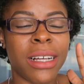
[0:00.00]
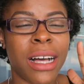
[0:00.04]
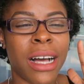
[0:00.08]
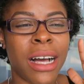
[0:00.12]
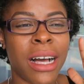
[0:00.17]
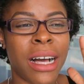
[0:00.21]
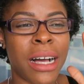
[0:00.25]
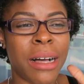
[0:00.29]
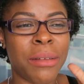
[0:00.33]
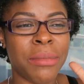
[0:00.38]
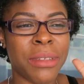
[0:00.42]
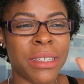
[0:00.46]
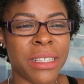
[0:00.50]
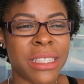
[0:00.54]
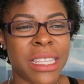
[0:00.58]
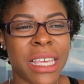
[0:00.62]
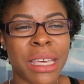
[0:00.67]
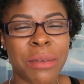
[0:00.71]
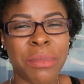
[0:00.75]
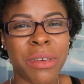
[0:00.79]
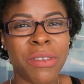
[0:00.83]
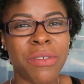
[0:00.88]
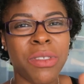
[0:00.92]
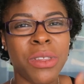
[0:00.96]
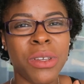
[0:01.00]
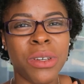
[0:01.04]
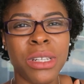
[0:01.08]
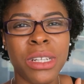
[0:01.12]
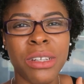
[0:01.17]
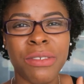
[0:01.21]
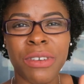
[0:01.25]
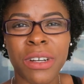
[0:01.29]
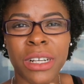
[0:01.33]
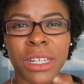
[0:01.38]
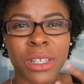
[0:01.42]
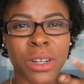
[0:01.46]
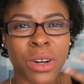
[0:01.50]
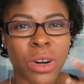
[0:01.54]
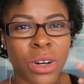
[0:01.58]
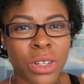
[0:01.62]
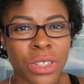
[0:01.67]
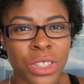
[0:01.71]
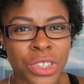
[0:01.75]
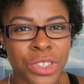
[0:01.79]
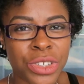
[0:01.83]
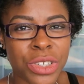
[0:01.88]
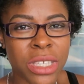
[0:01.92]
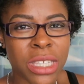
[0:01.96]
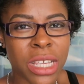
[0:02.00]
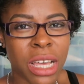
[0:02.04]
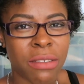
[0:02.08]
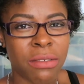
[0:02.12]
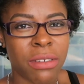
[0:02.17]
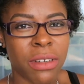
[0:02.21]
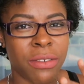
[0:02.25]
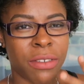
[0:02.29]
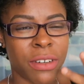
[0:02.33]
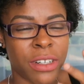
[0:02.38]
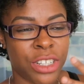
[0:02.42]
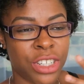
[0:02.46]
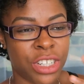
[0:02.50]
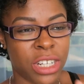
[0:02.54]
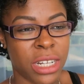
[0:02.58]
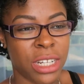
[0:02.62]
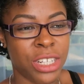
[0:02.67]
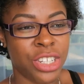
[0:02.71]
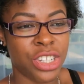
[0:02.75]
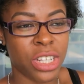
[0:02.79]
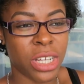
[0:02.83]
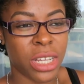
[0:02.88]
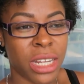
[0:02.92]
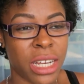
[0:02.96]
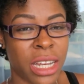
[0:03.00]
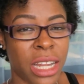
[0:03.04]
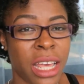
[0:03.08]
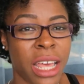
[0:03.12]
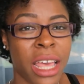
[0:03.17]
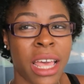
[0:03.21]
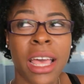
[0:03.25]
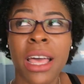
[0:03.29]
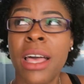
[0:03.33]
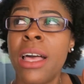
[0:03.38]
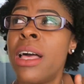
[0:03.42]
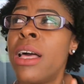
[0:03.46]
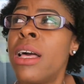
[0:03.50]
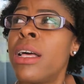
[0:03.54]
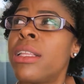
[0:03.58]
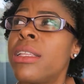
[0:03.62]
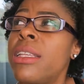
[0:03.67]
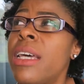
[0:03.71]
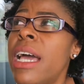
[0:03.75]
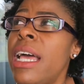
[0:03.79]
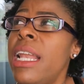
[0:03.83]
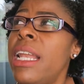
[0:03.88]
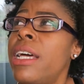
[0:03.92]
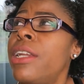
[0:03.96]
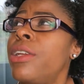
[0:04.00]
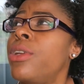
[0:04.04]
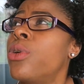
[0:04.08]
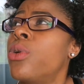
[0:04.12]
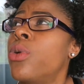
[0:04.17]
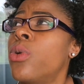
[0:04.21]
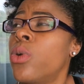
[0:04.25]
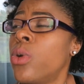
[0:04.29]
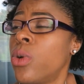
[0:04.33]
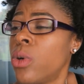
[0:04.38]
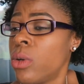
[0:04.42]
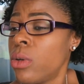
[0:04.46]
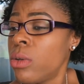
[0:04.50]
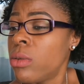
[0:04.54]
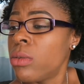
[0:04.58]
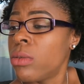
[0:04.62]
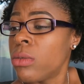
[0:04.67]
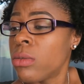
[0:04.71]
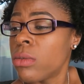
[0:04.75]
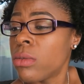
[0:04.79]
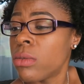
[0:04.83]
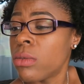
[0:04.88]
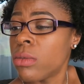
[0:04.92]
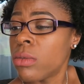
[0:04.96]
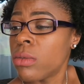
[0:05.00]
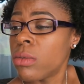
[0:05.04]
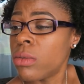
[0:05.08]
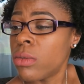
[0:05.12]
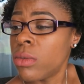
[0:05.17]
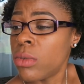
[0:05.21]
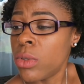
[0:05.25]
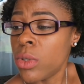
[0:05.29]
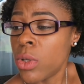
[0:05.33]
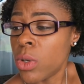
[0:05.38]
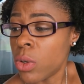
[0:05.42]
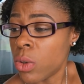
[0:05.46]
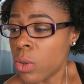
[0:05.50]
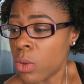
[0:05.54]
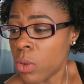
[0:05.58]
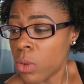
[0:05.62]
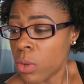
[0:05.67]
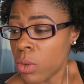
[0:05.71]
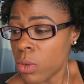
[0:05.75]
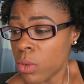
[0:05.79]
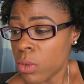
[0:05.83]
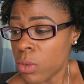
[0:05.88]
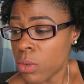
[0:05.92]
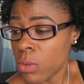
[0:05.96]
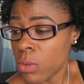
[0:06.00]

the same, even though different countries have different traditions. Tyler, no. No.